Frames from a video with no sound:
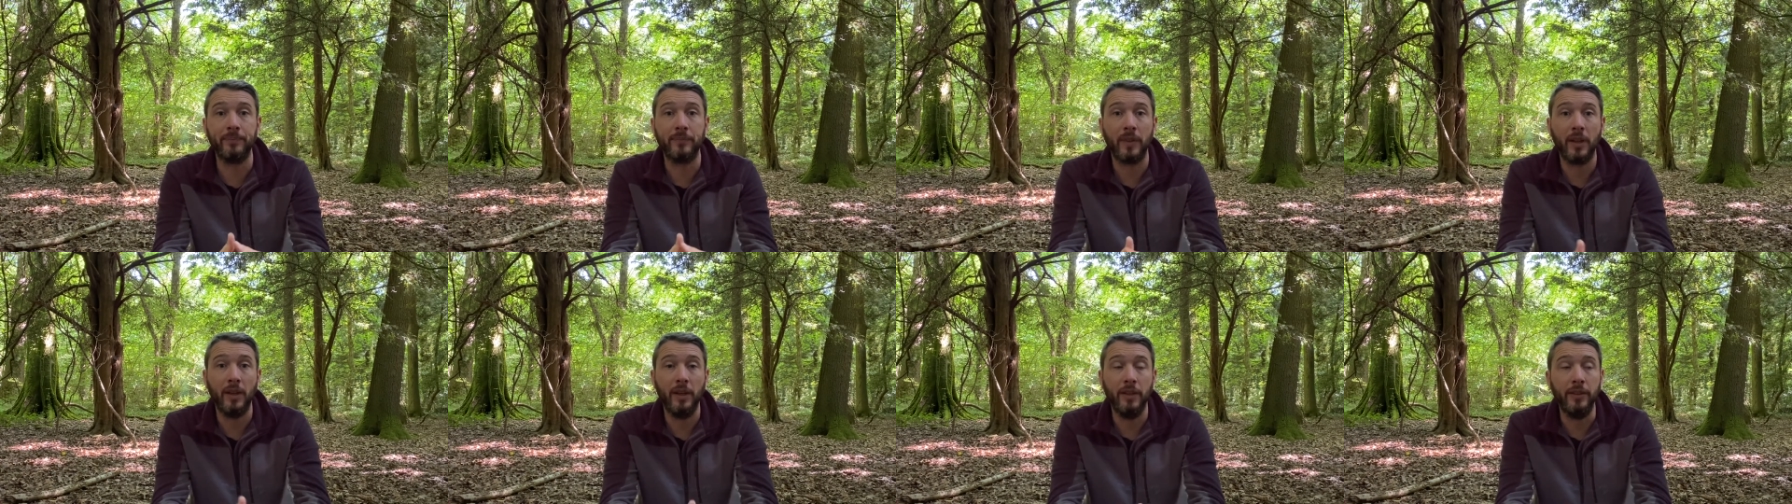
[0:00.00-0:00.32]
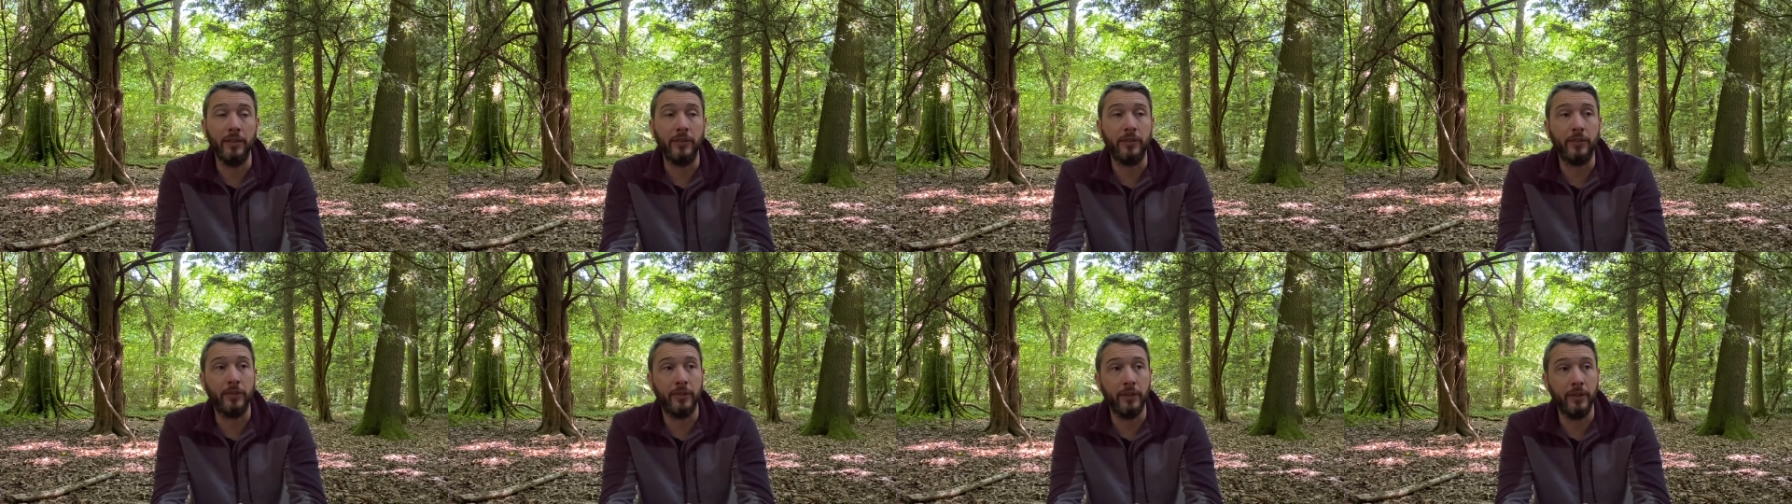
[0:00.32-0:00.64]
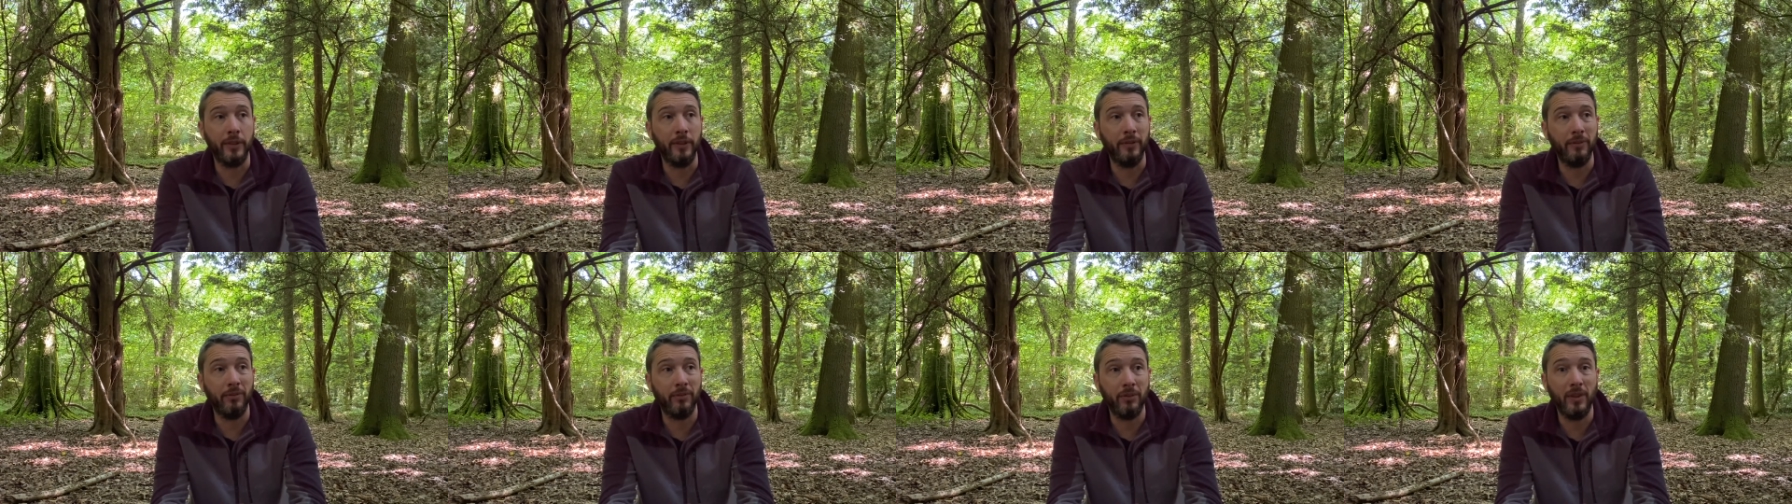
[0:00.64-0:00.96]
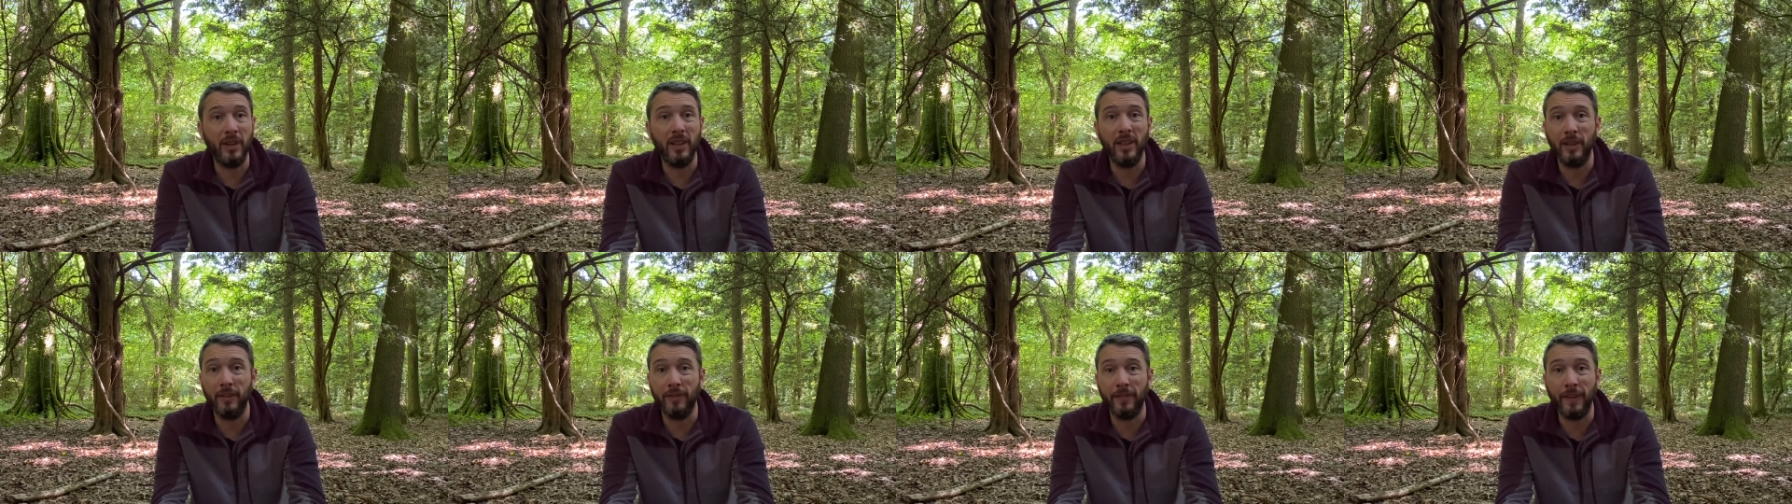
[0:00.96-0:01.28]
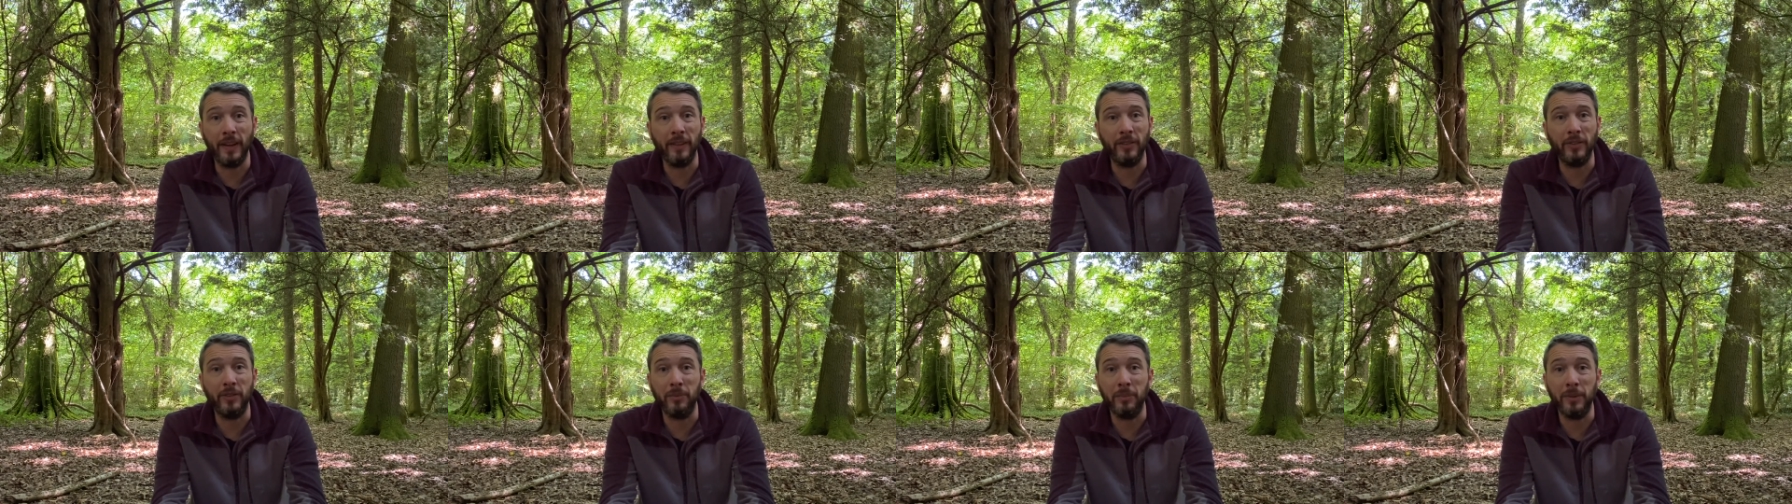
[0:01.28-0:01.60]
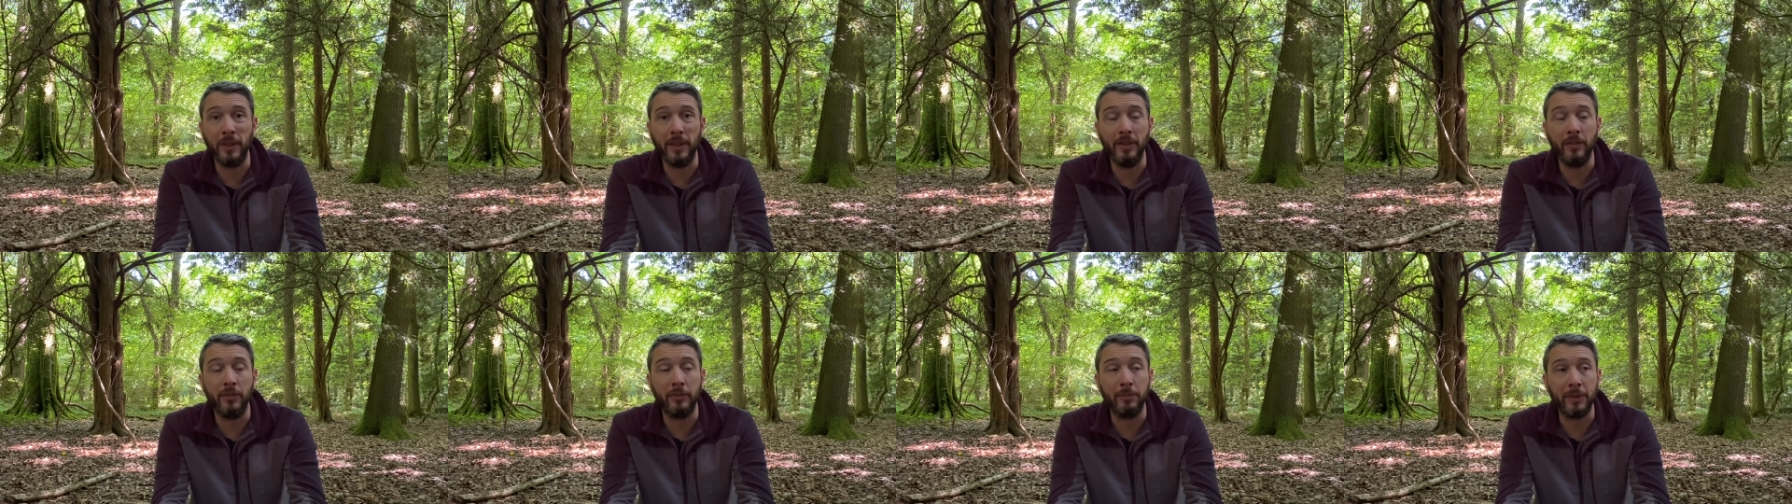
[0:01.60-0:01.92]
It really affected
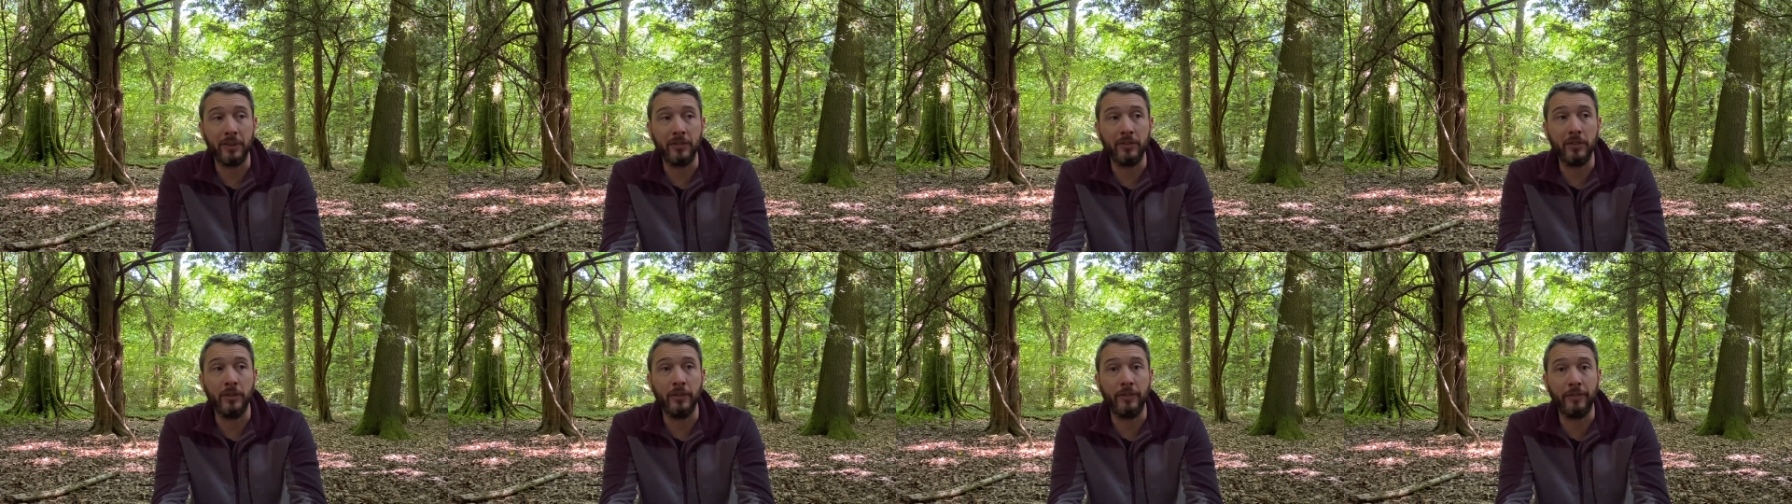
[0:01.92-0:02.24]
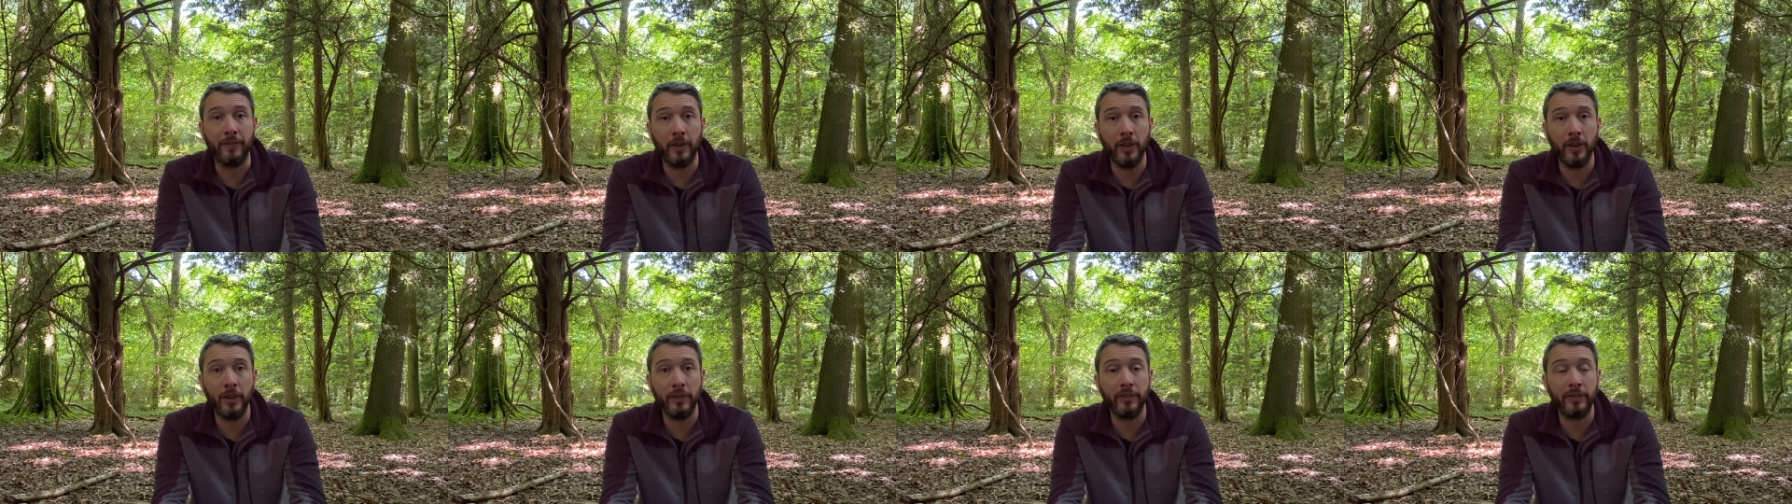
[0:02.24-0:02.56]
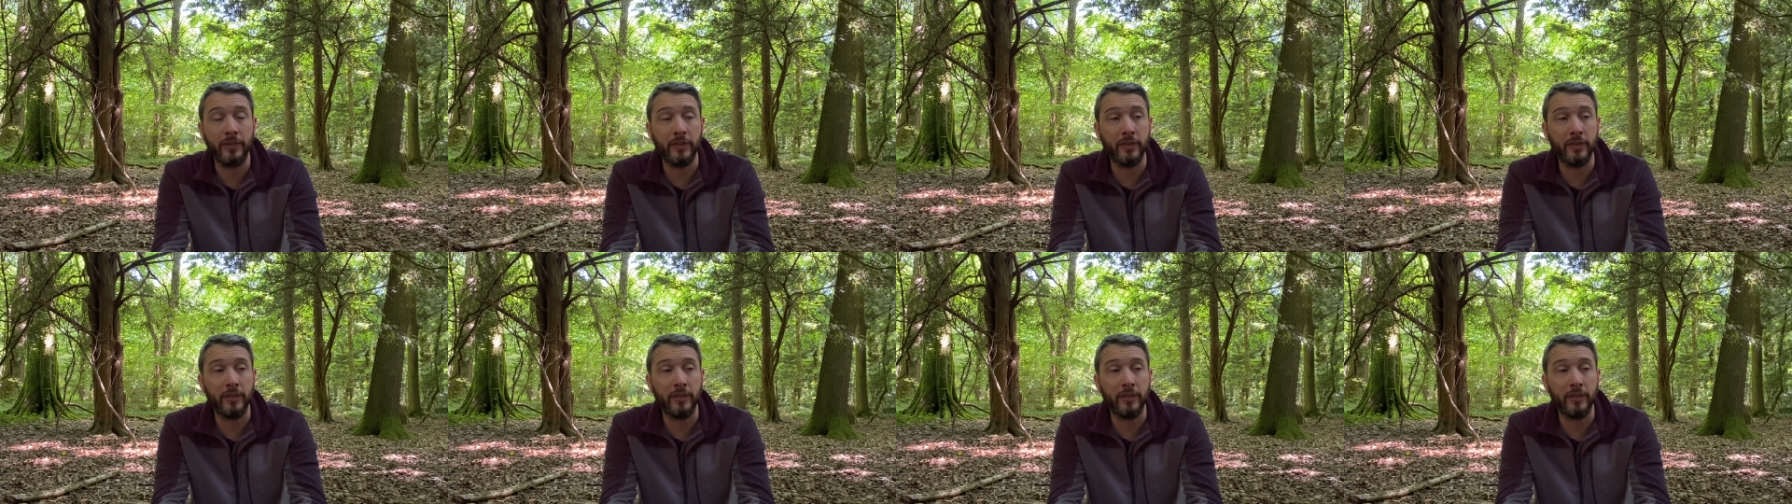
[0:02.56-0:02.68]
me, especially at first.